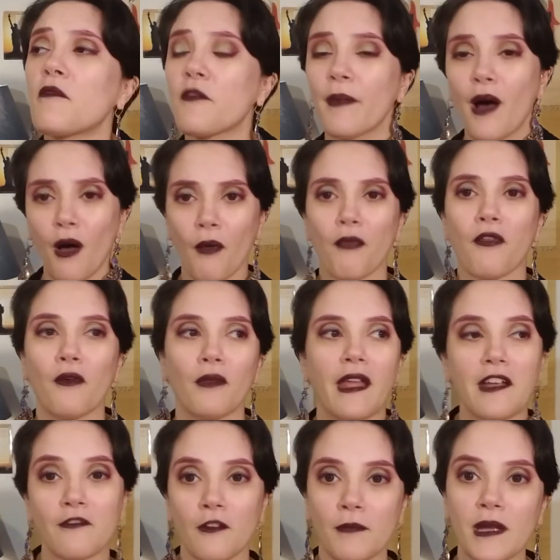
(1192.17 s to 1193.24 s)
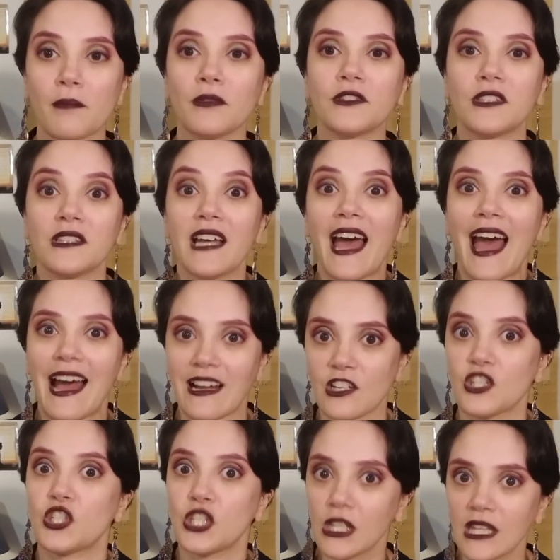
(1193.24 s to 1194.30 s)
but also like for people to
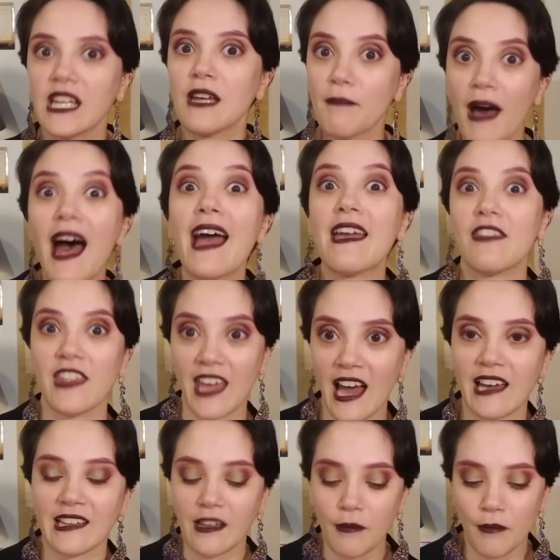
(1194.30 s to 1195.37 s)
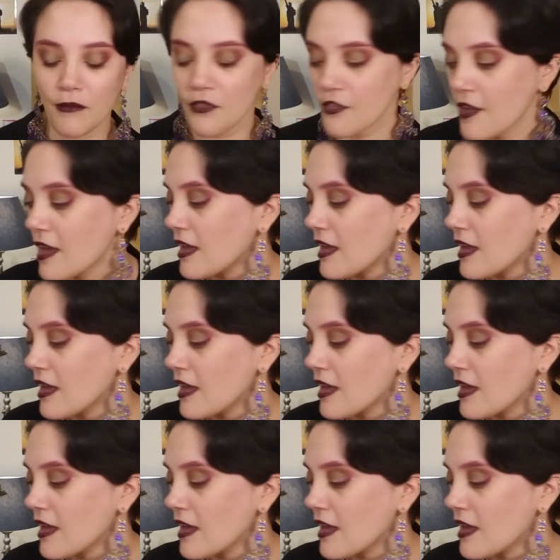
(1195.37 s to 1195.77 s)
actually buy the items.